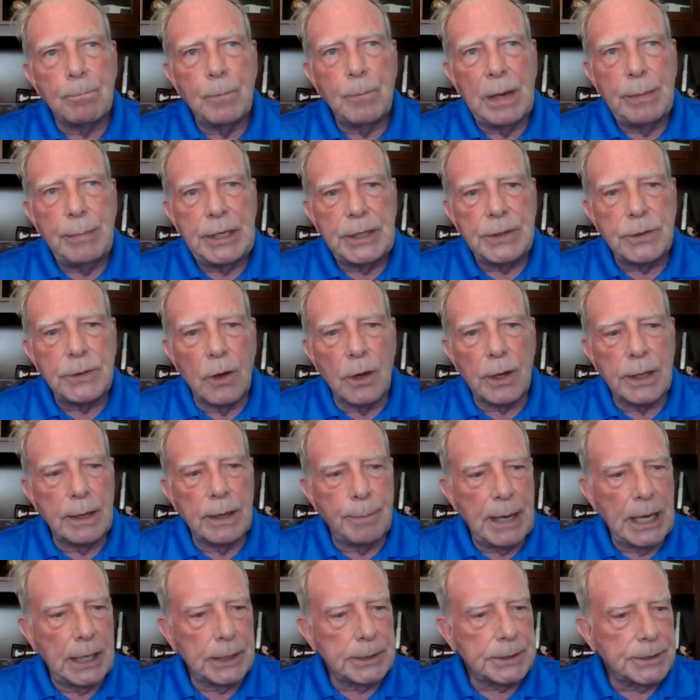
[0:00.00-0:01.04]
maybe talking
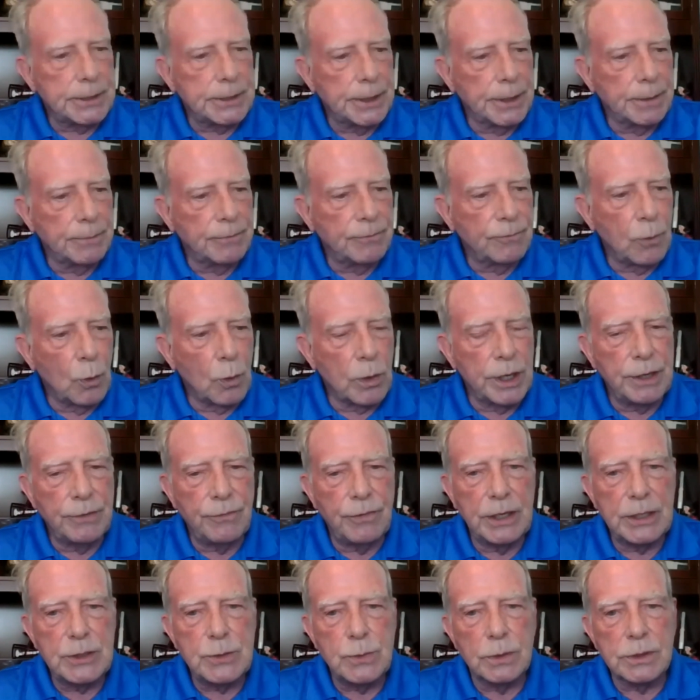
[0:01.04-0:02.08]
about 4
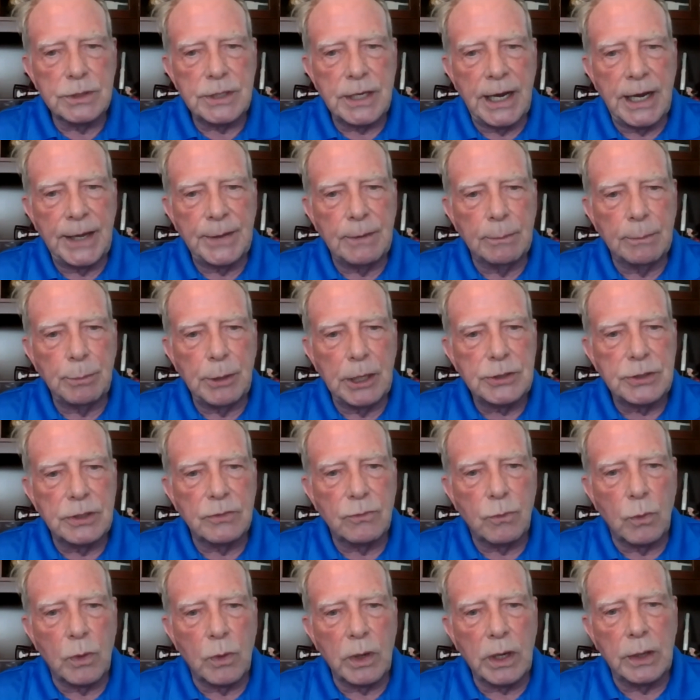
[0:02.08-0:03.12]
individuals I had the
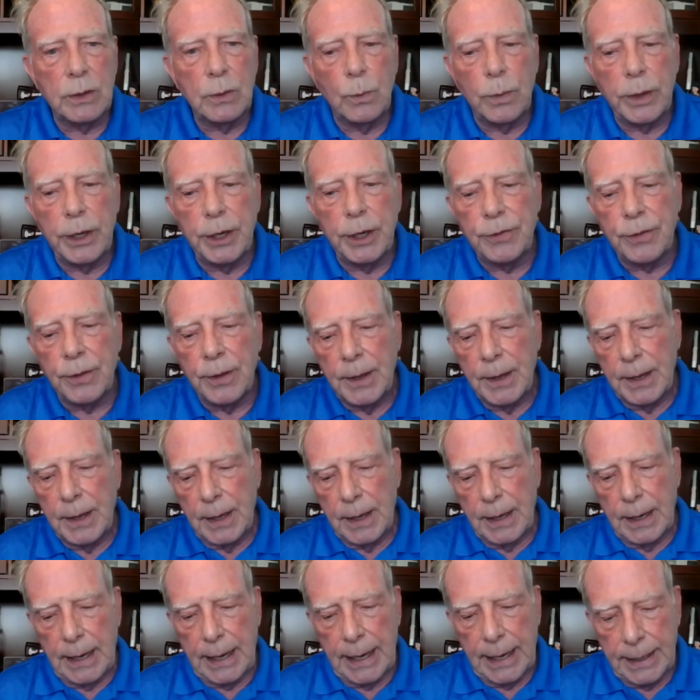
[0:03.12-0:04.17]
pleasure of working with
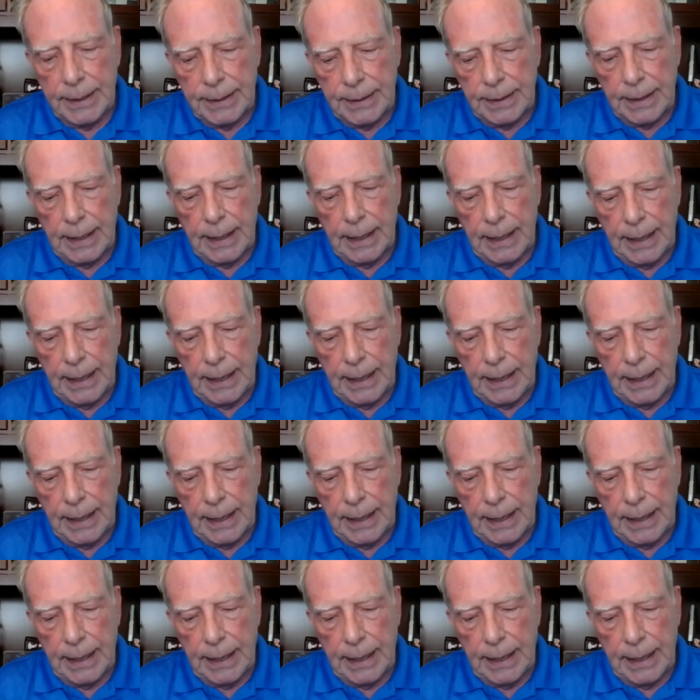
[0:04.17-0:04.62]
and